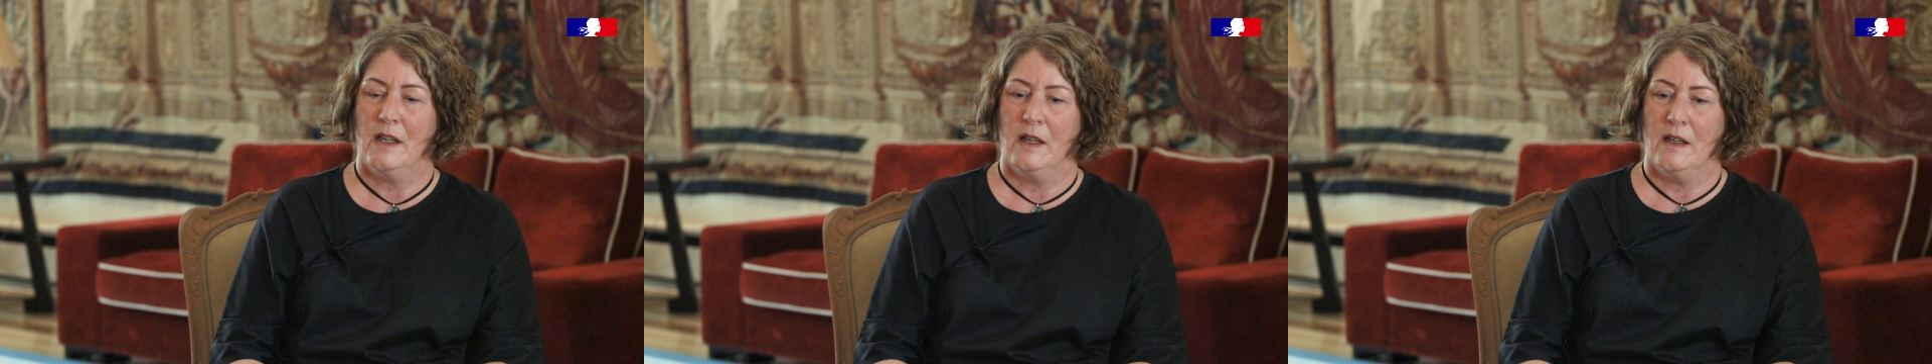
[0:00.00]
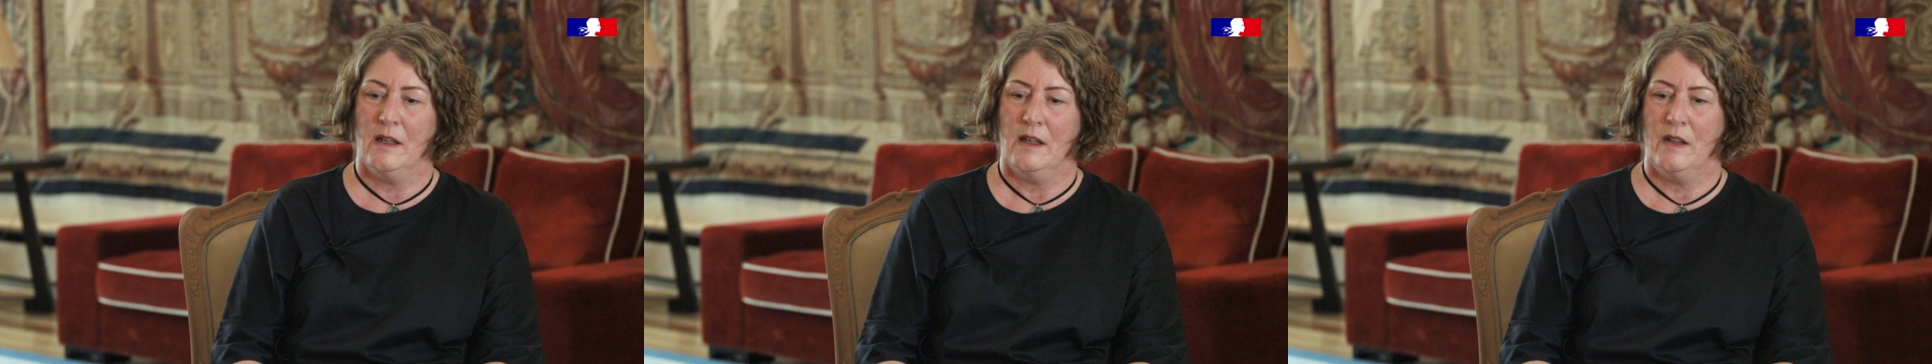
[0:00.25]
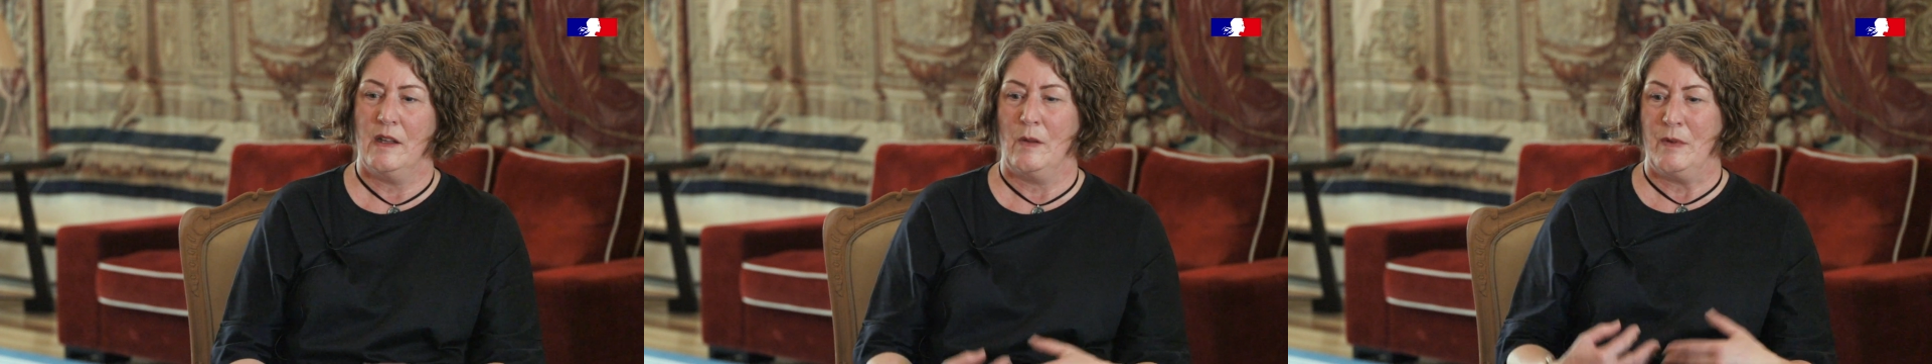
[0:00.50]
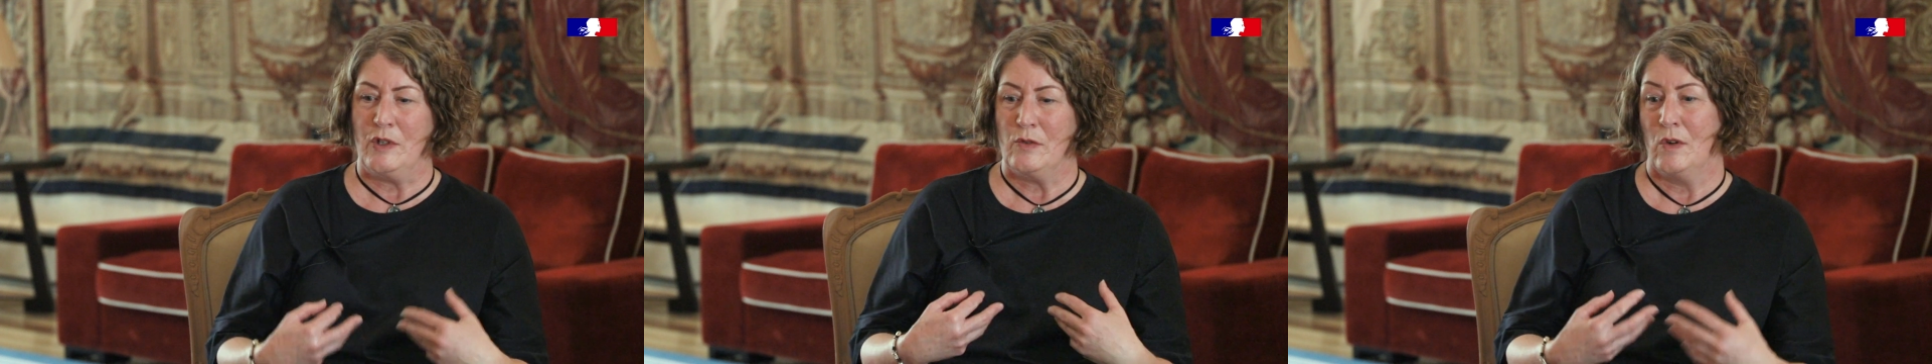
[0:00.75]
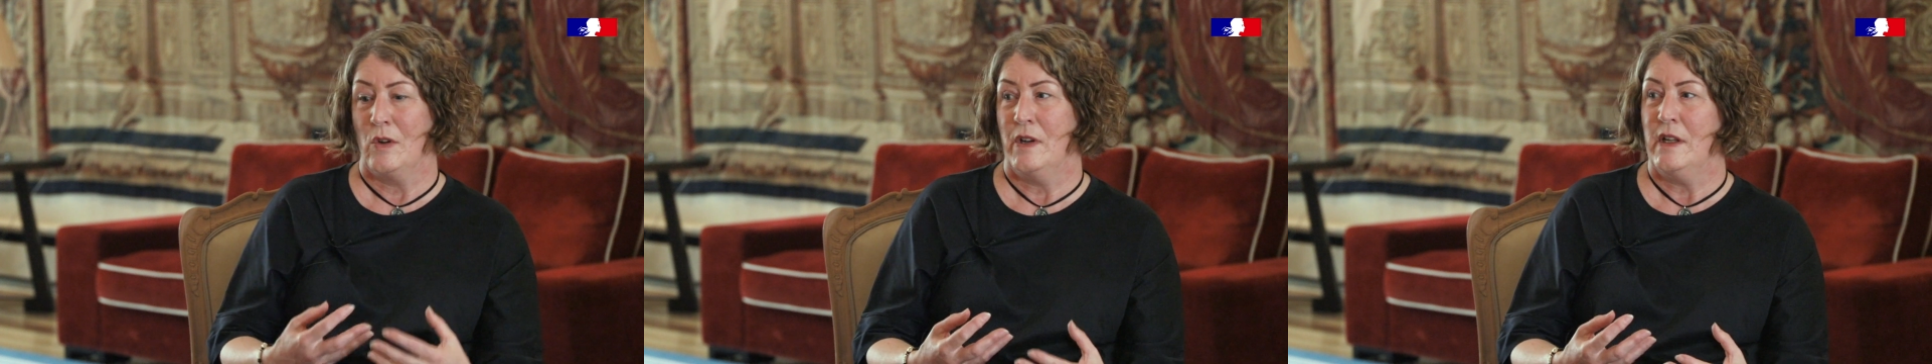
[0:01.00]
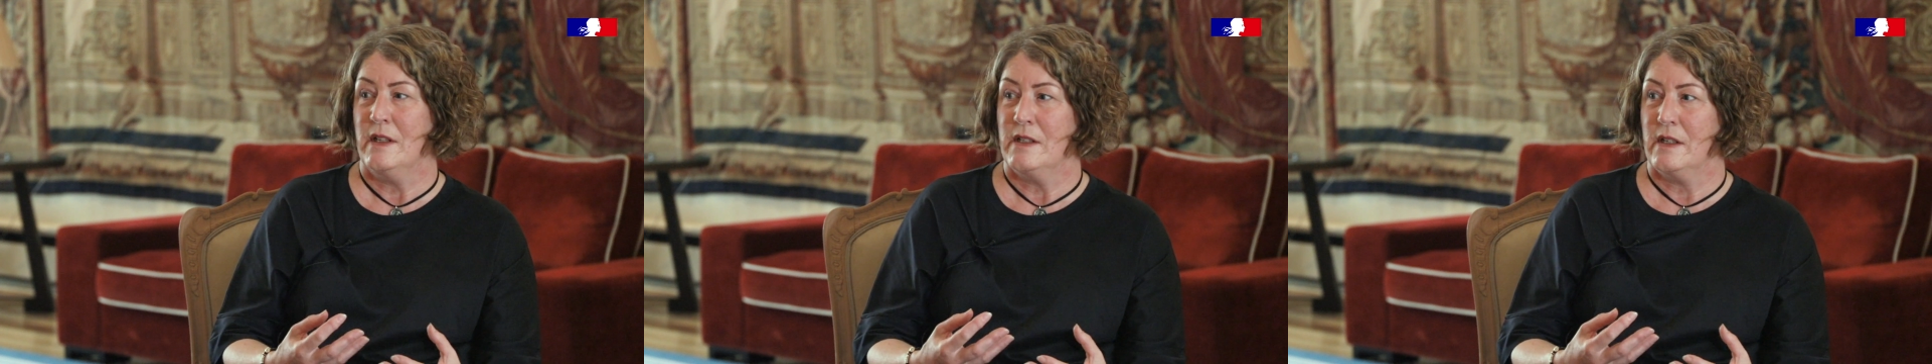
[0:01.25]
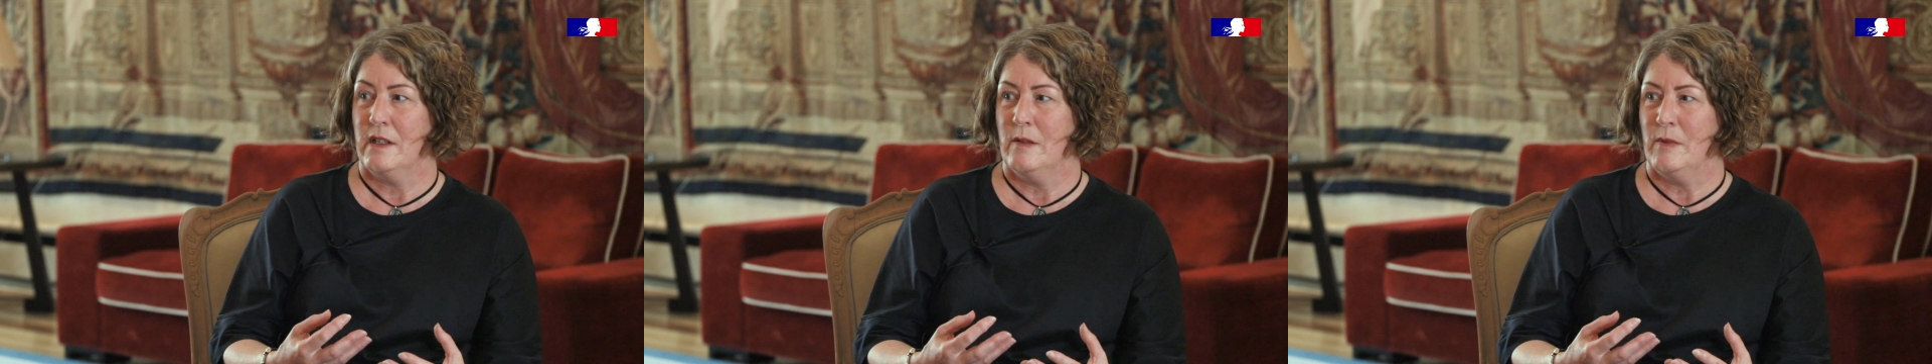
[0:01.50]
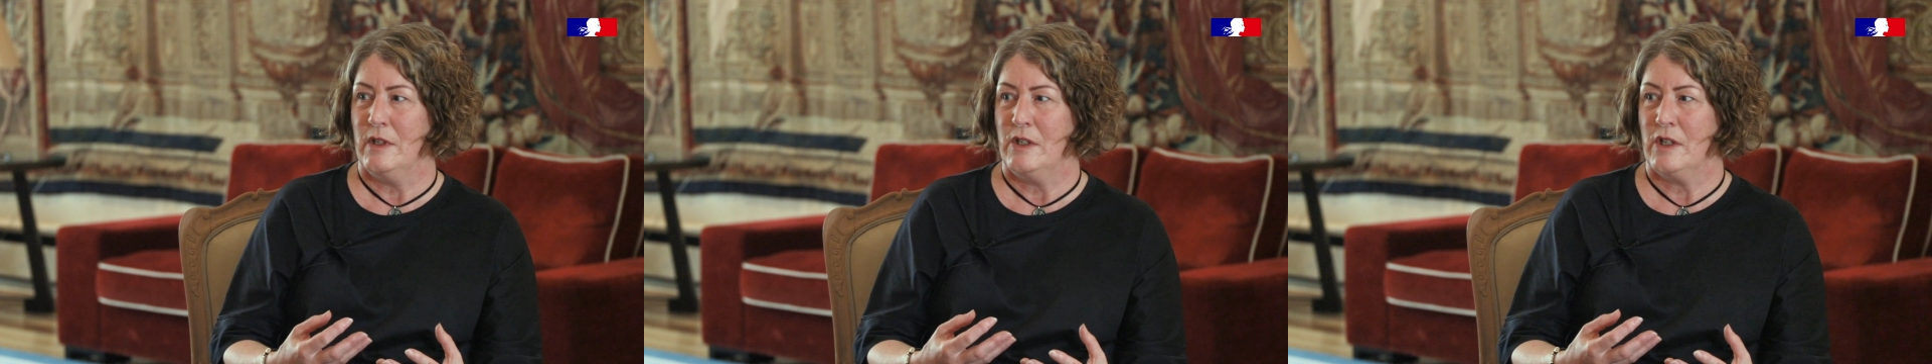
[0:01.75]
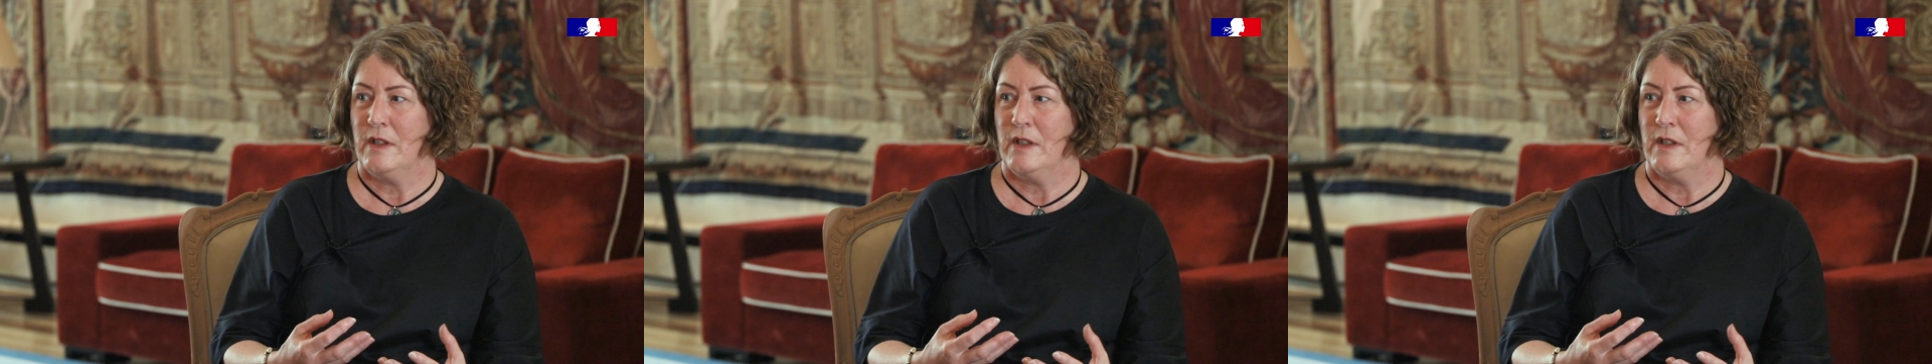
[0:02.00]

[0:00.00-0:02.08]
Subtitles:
and they'll be drawn into the image,